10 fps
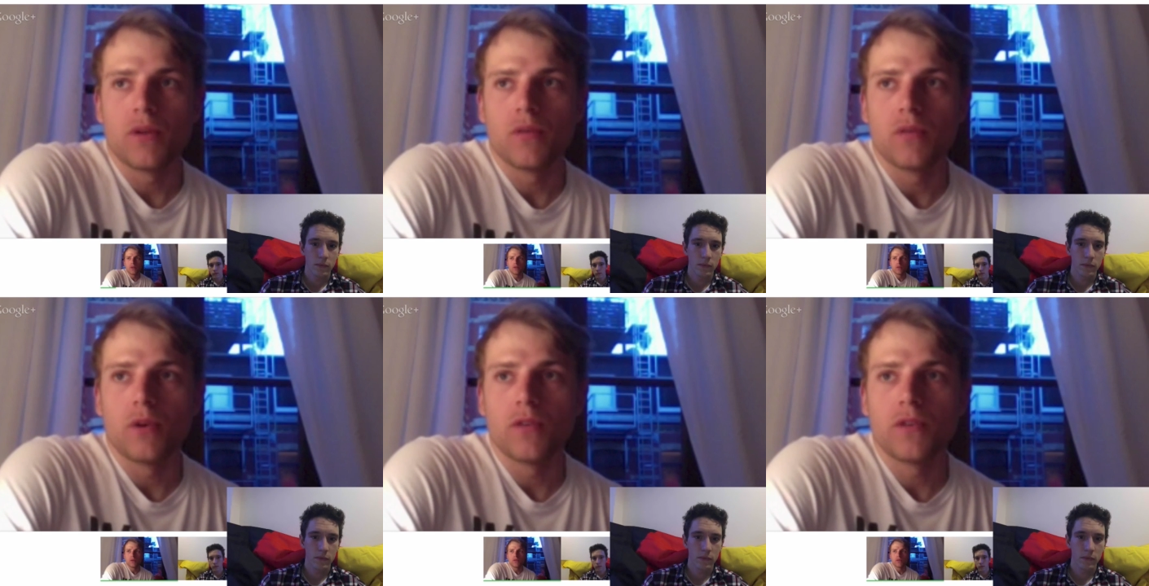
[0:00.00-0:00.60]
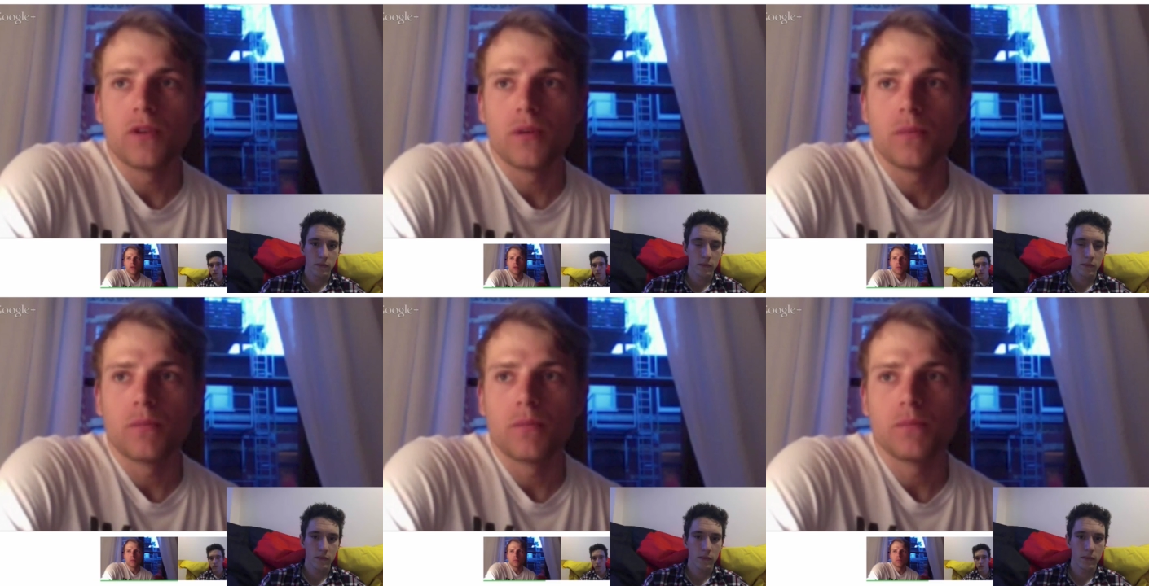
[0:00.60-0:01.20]
Speaker 1: was uh,
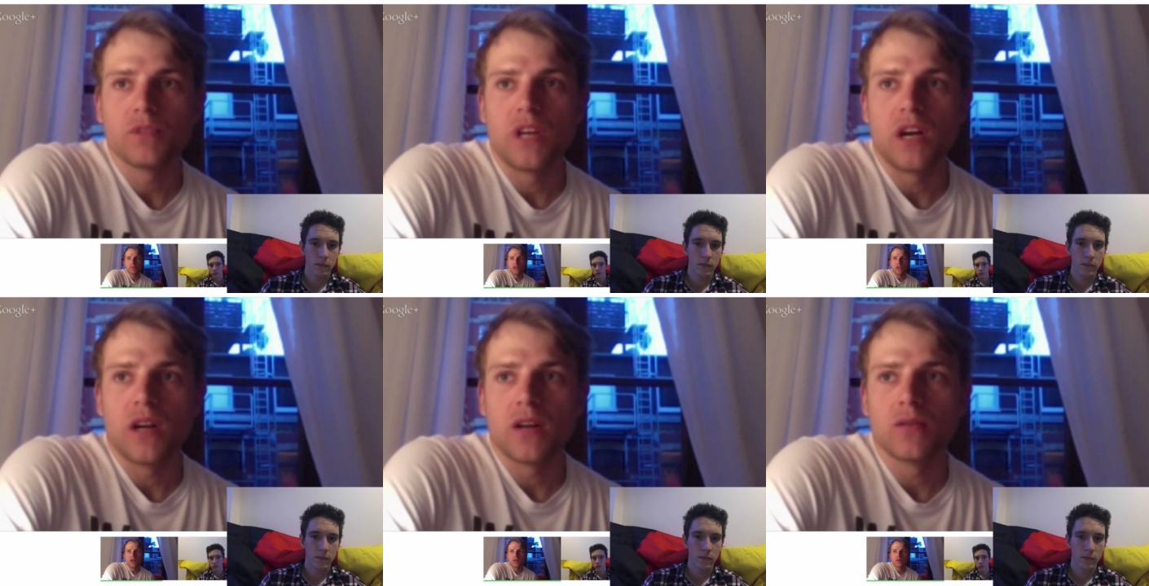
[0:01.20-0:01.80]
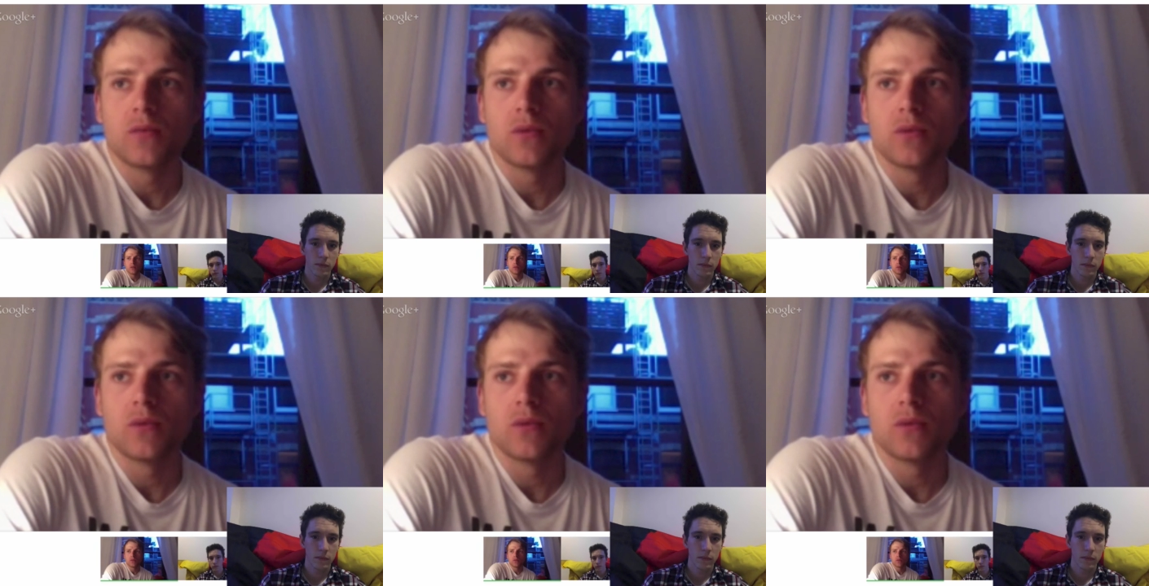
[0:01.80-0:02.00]
Sagan who was